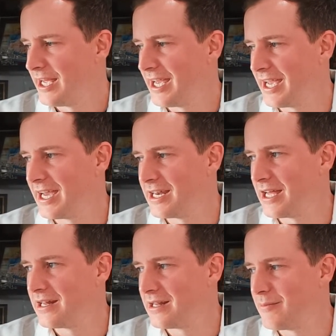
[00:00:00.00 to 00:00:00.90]
and
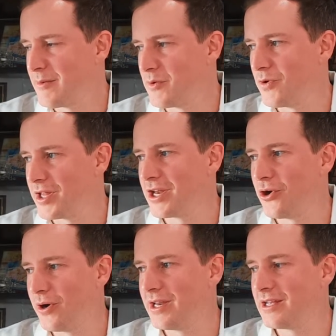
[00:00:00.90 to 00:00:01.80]
it made me really
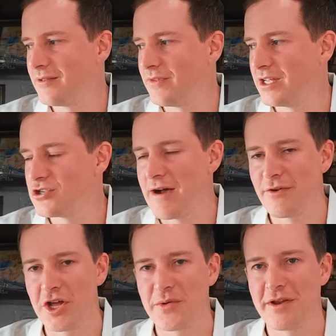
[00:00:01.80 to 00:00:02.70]
annoyed. He
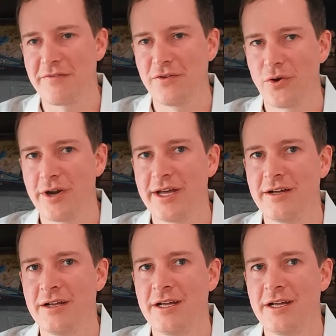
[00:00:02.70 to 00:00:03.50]
traveled all the way to Florida,